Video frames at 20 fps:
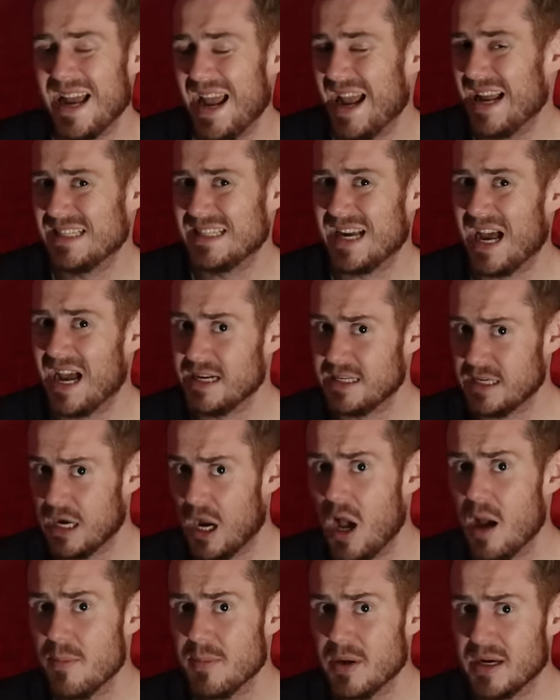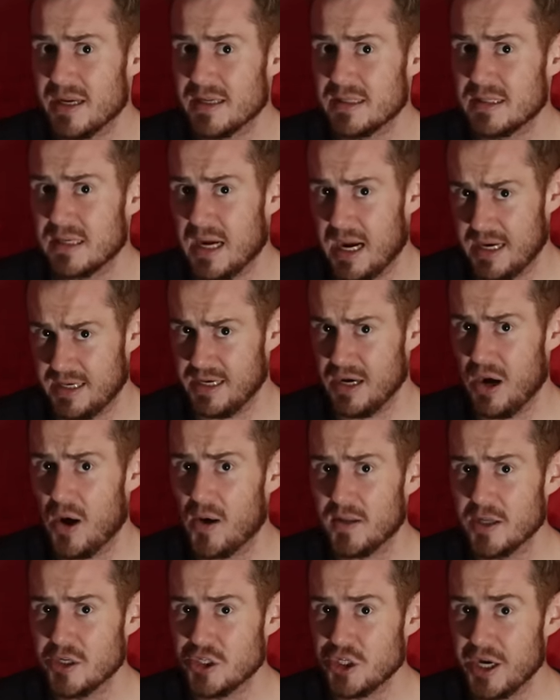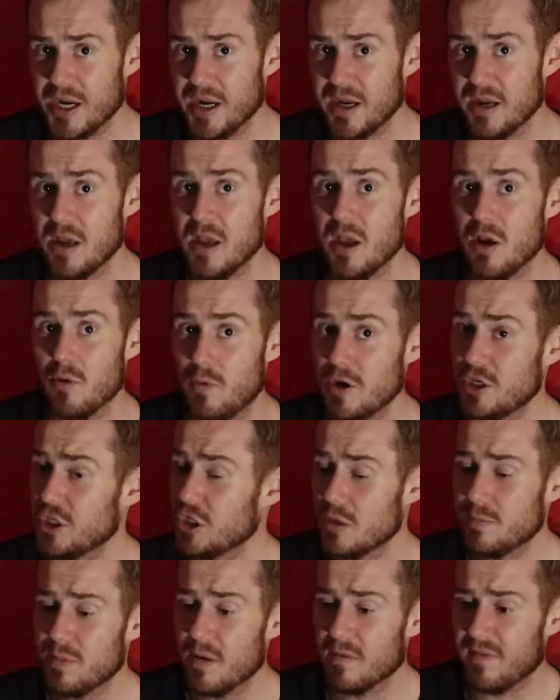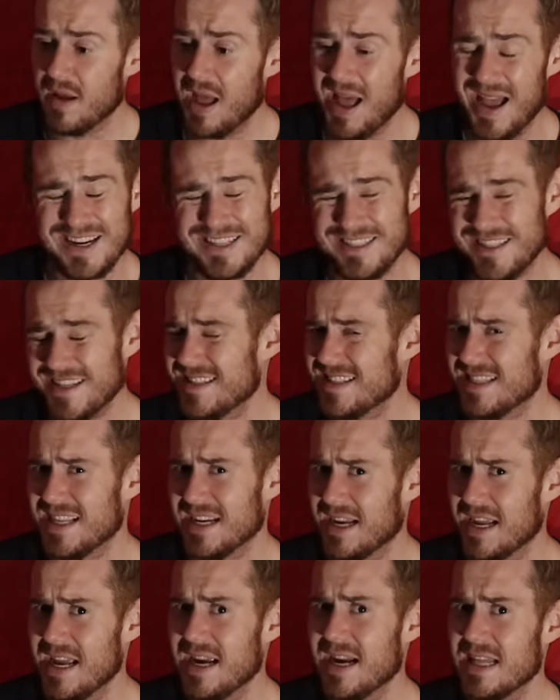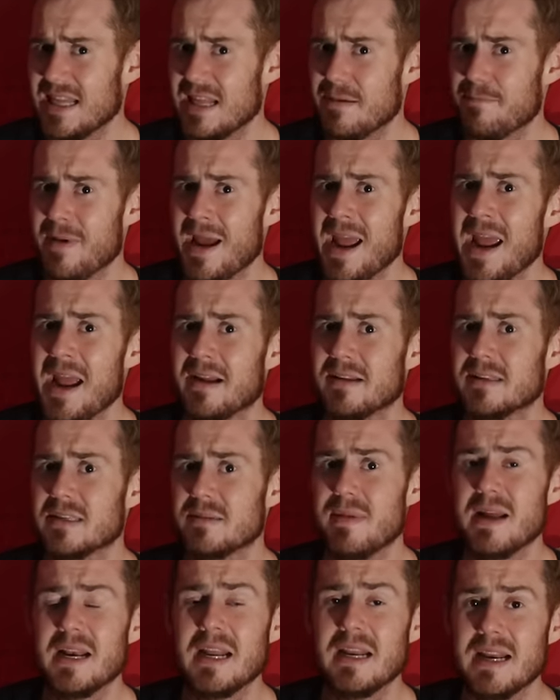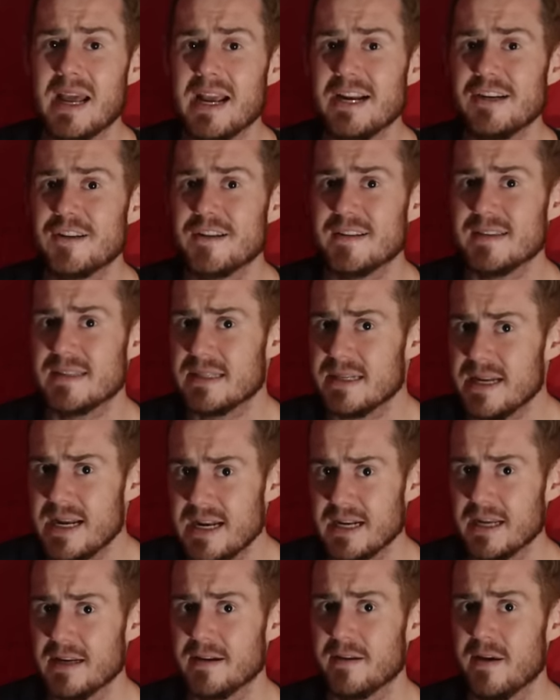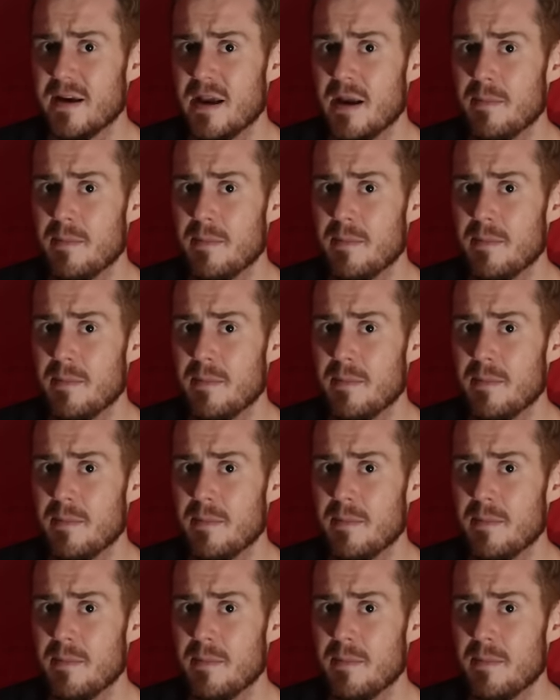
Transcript: anti communist ideology, which could provide just the kick in the pants many nations needed.